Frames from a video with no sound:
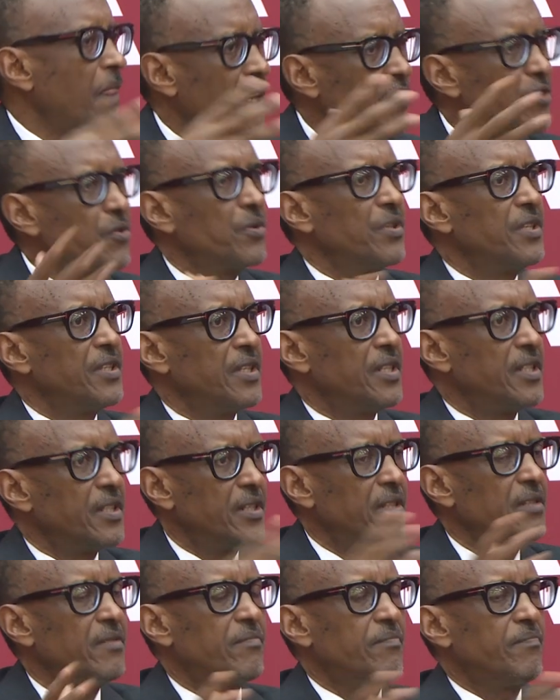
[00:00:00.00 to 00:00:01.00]
So
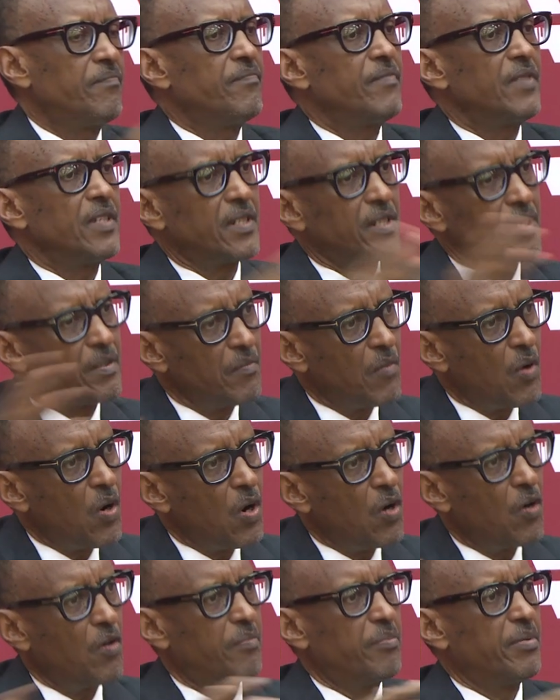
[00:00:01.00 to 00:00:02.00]
it's
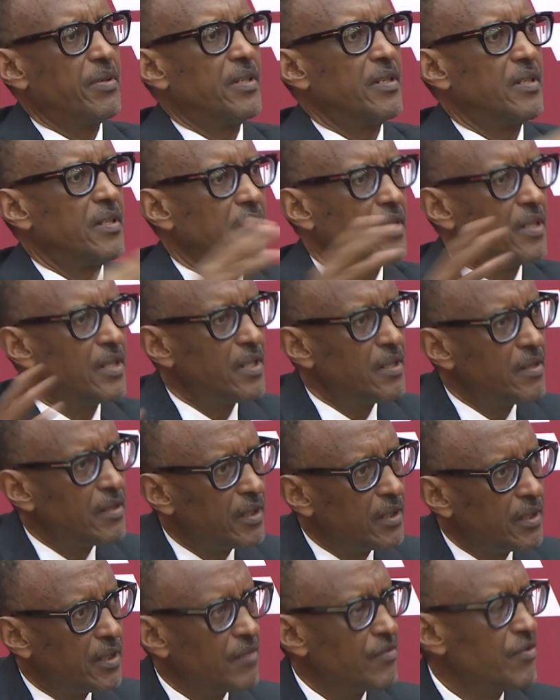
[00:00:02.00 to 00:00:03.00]
more open,
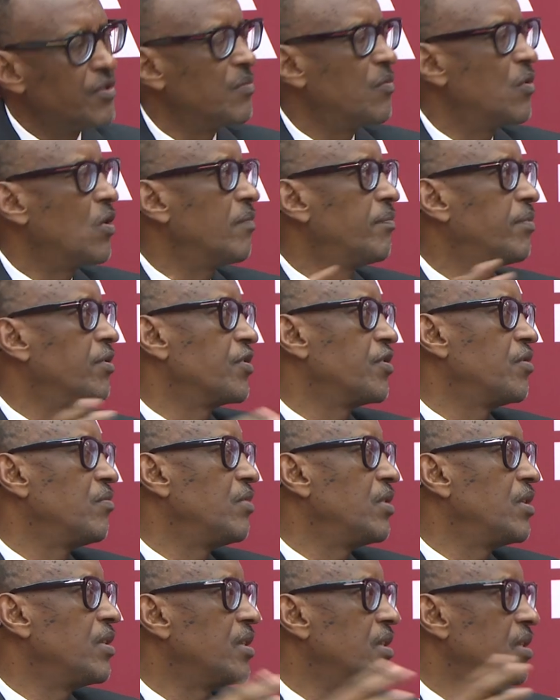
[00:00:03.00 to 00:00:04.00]
gives more
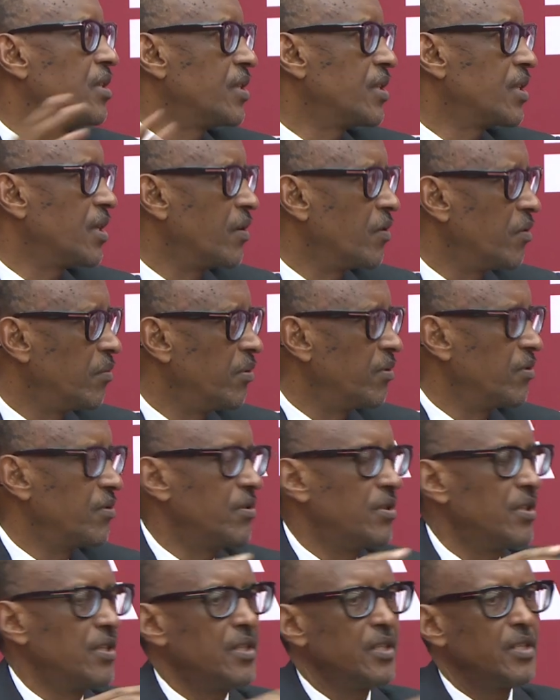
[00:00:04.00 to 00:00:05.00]
possibilities and
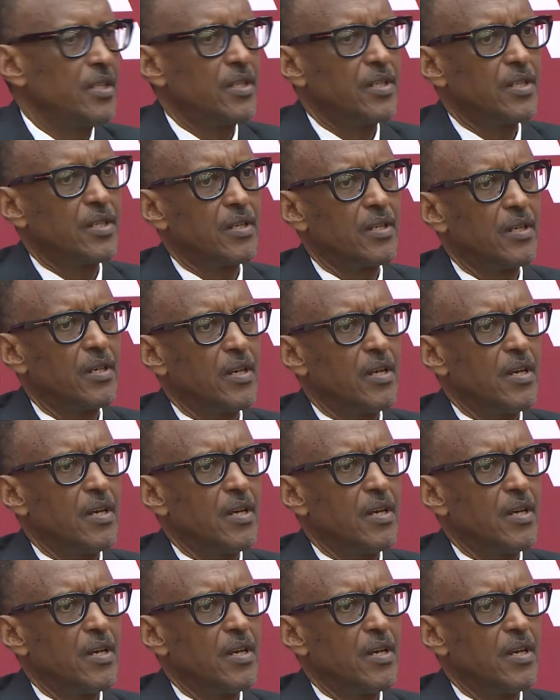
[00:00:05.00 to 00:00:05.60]
opportunities.